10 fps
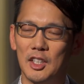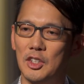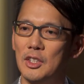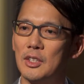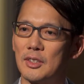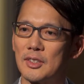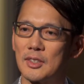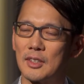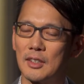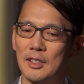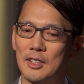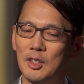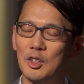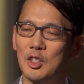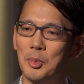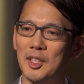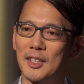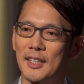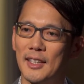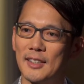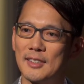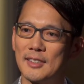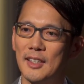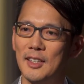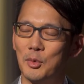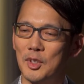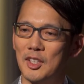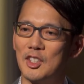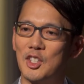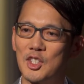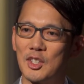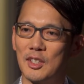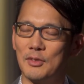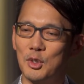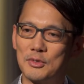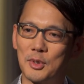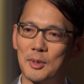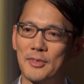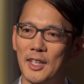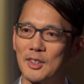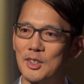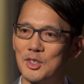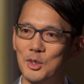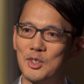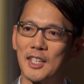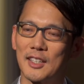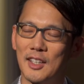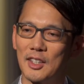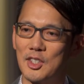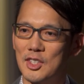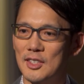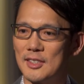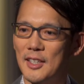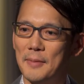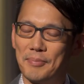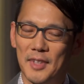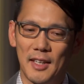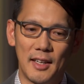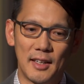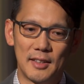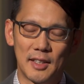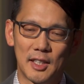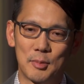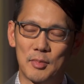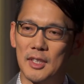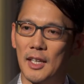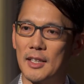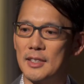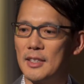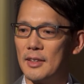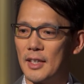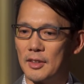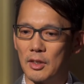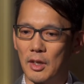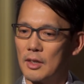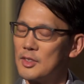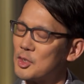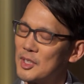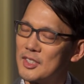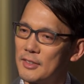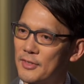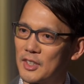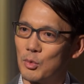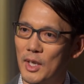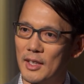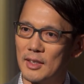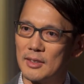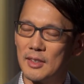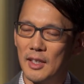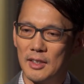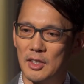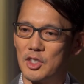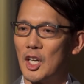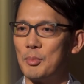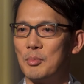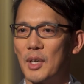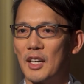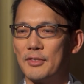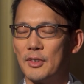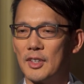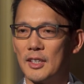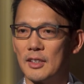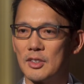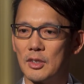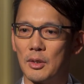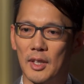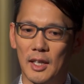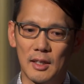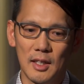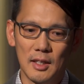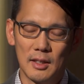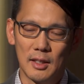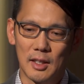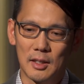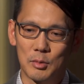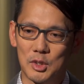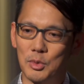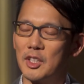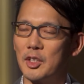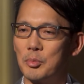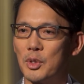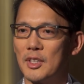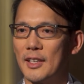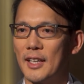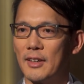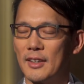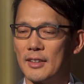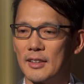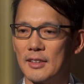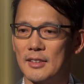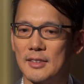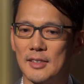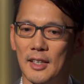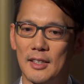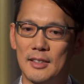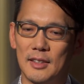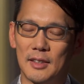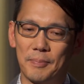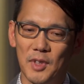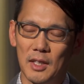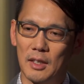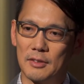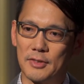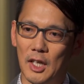years continue to be the case with the addition of new form factors, new technologies, and um, the idea that there aren't specific ways to shop and buy for things. So that uh, what's really important now, I think, is this idea of